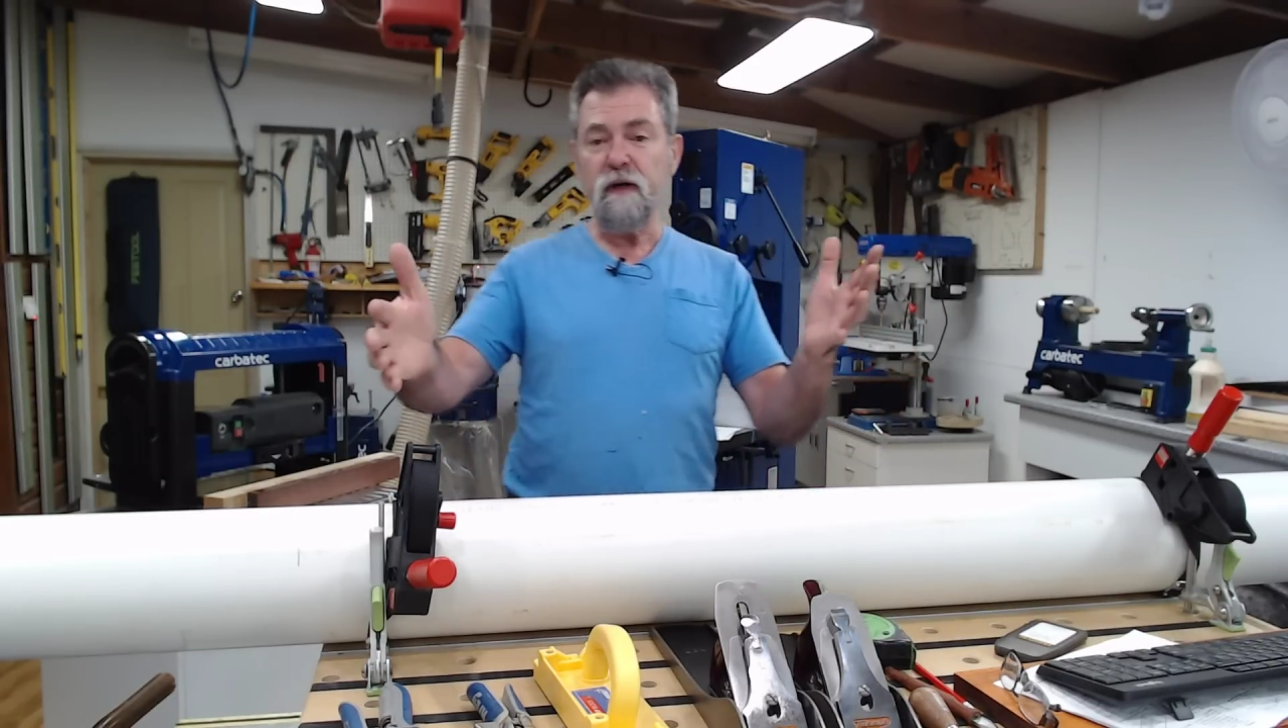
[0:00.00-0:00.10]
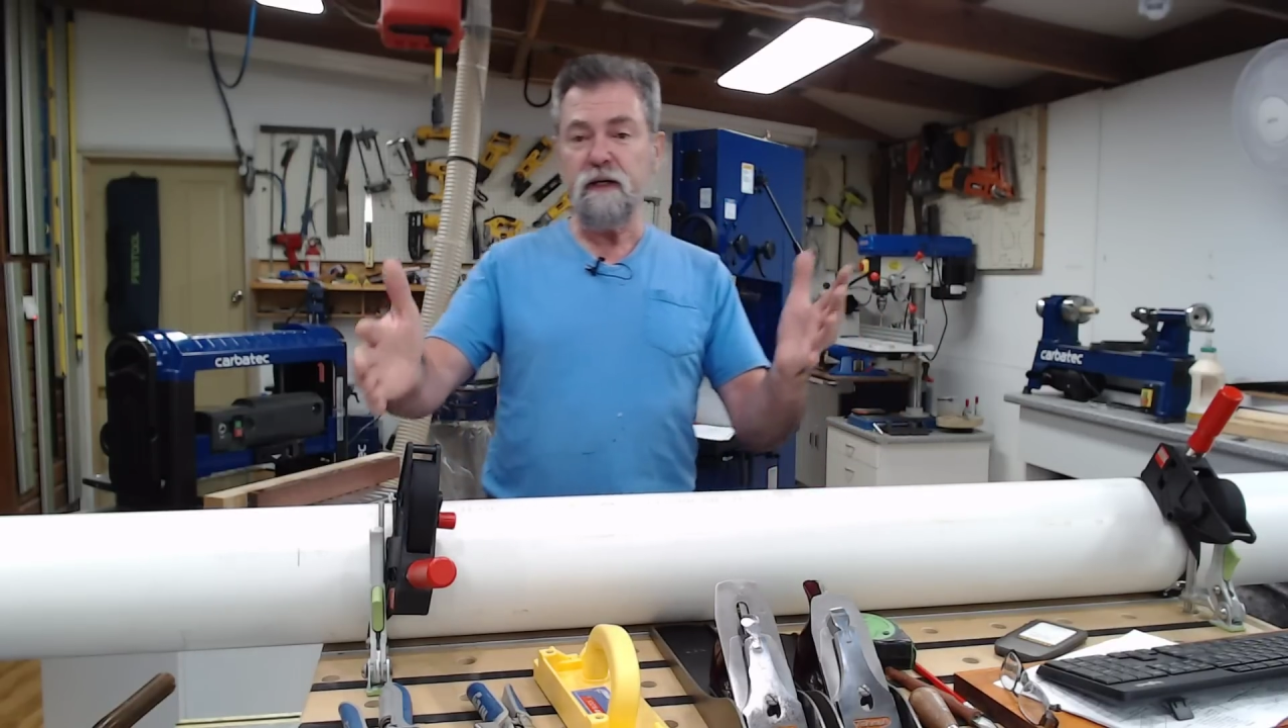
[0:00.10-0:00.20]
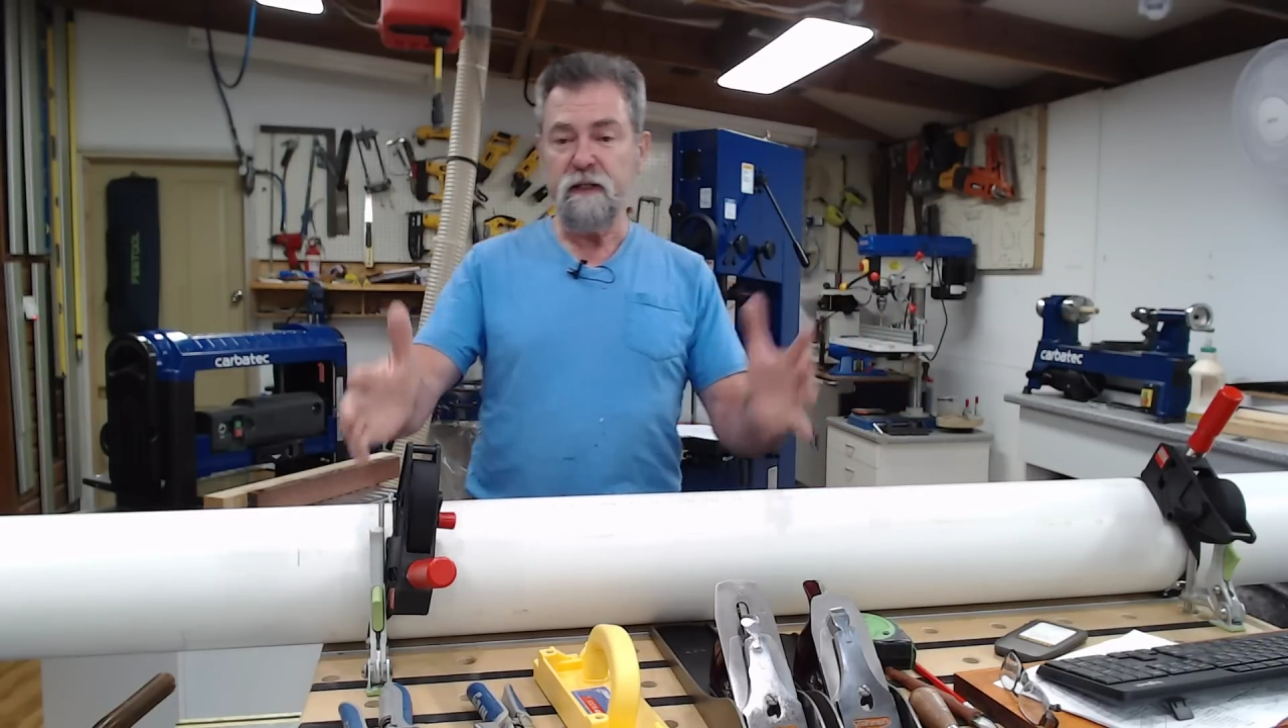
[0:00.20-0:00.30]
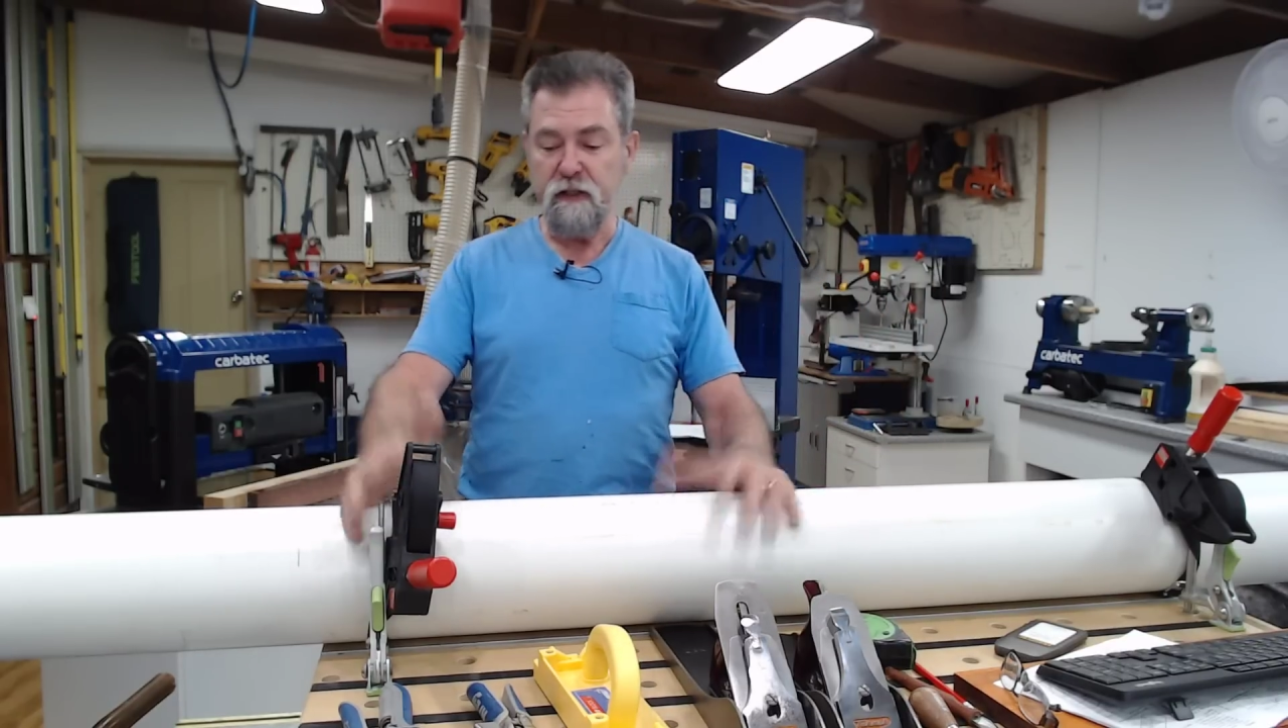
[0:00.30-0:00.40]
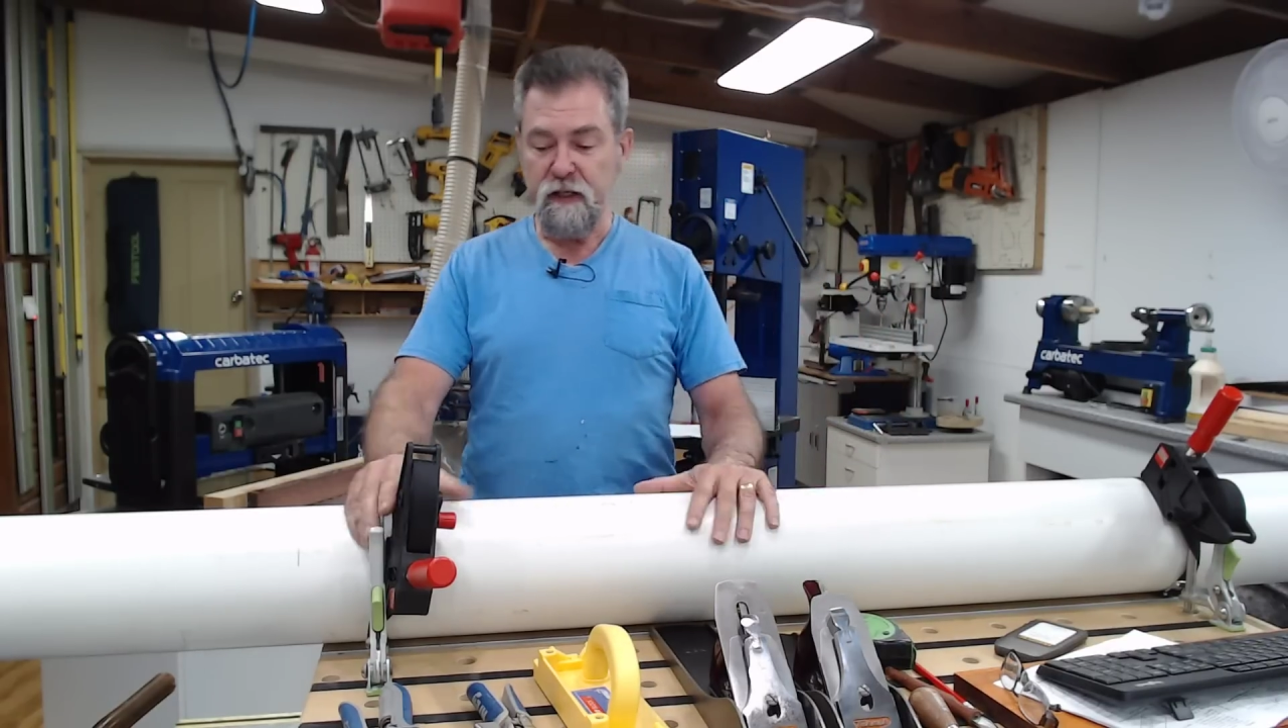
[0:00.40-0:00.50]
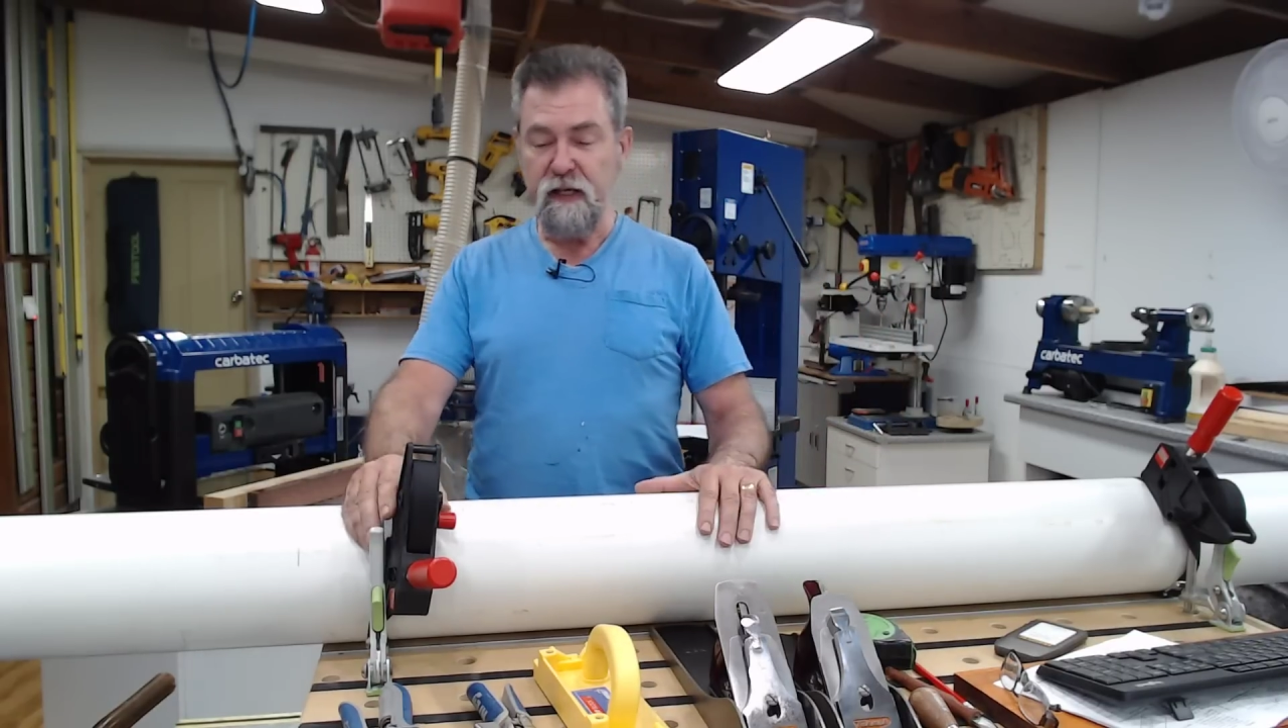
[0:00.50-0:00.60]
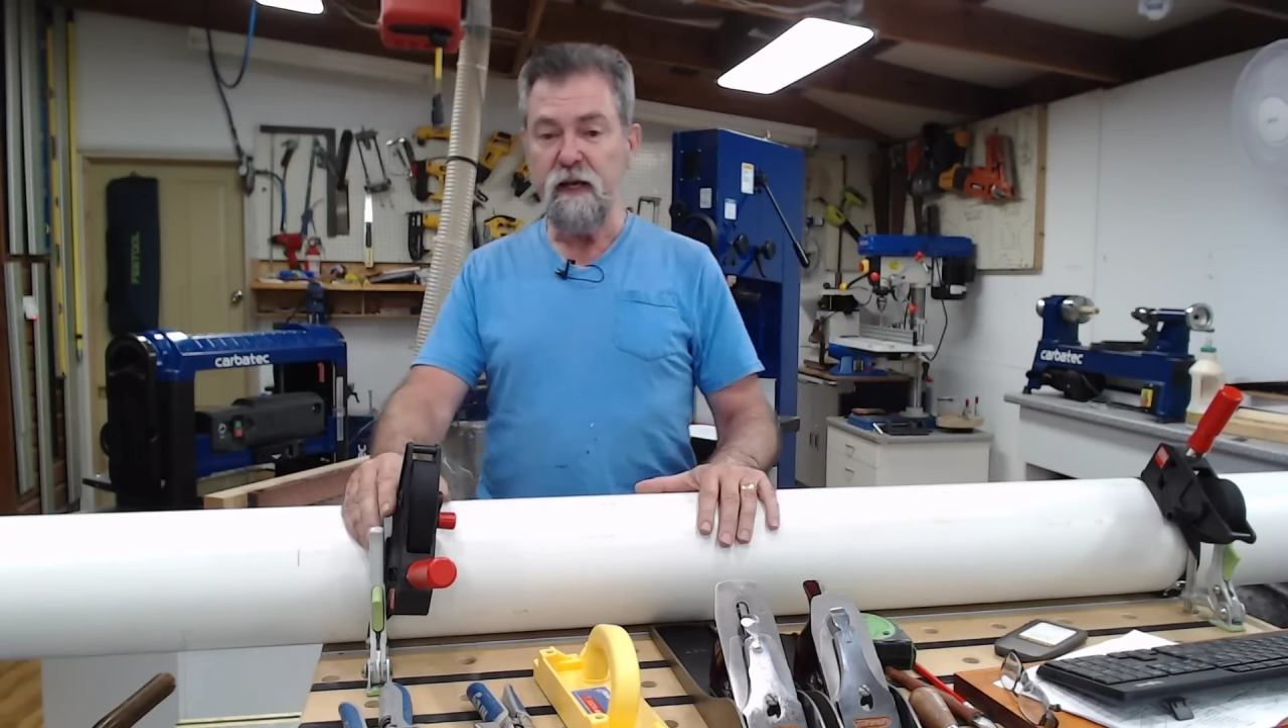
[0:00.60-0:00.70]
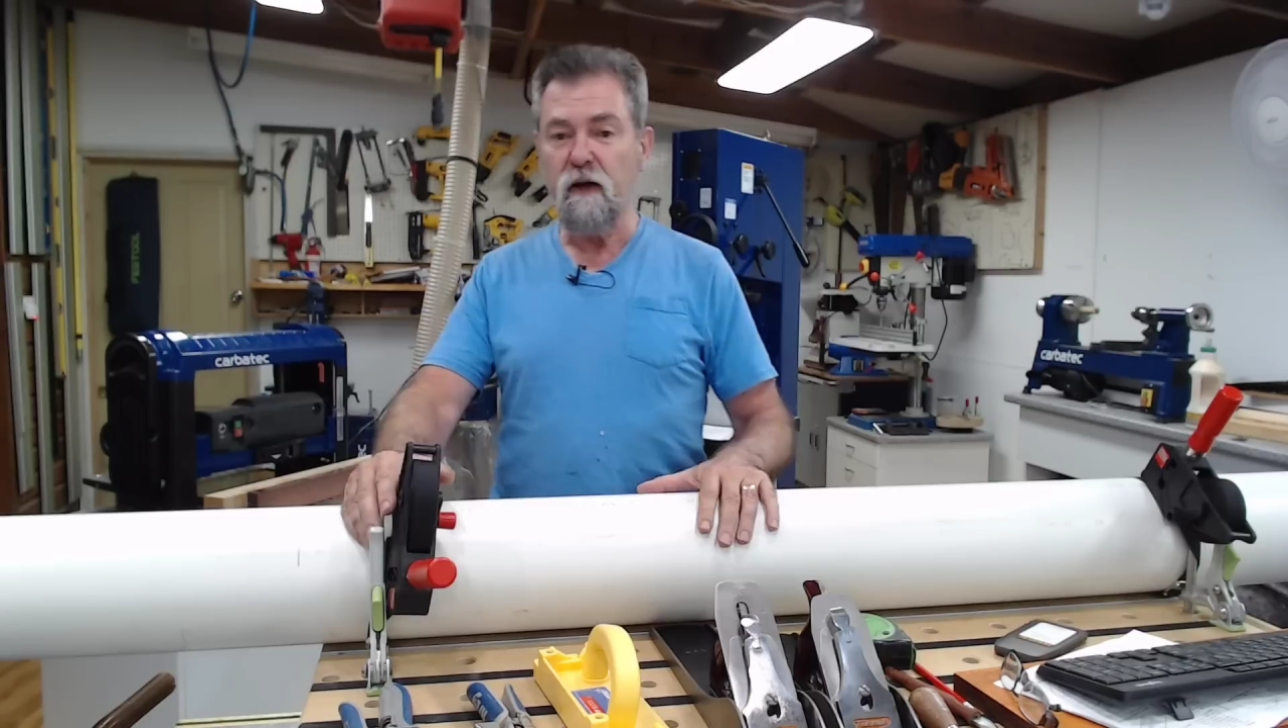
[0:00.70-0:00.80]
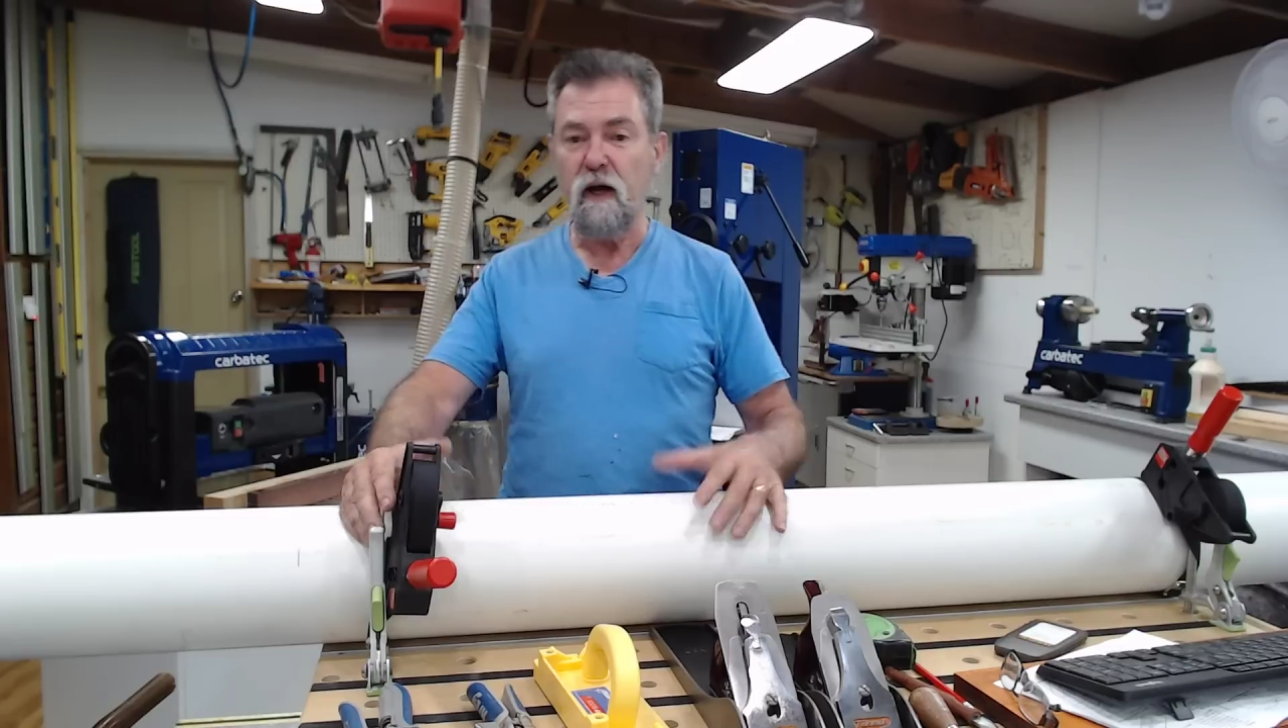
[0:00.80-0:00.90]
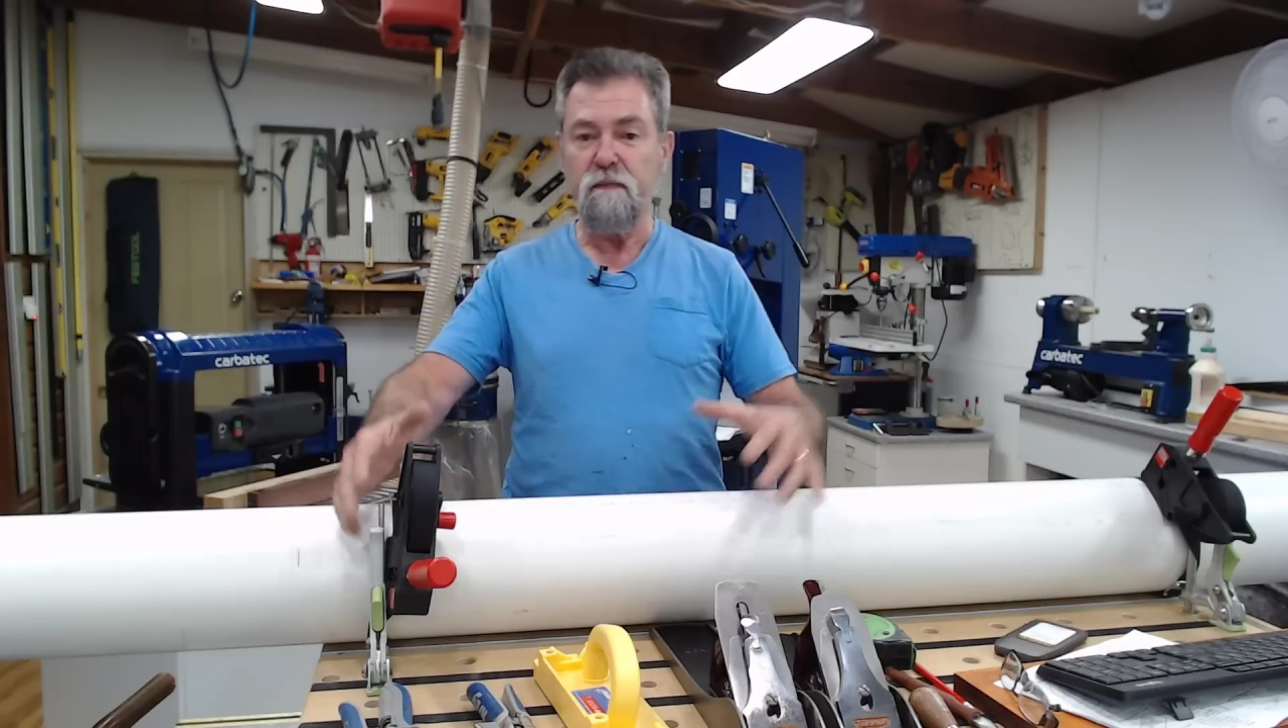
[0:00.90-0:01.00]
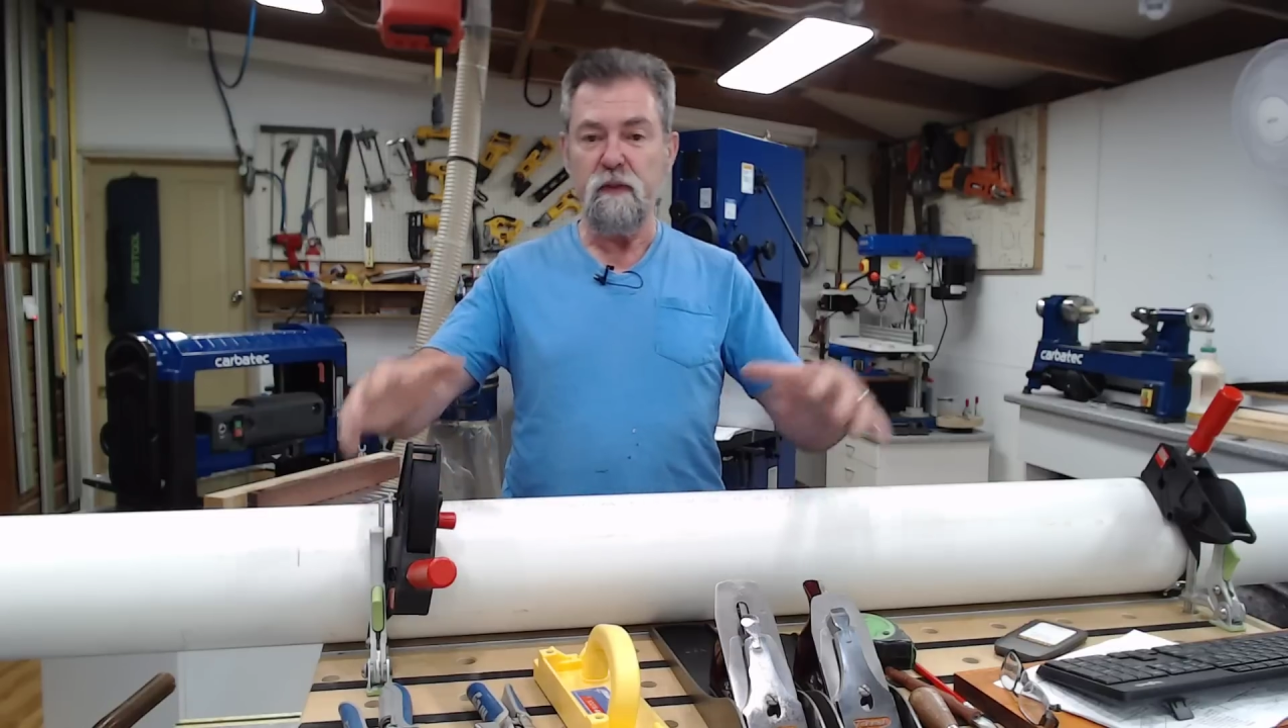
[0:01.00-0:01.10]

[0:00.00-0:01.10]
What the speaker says: got here,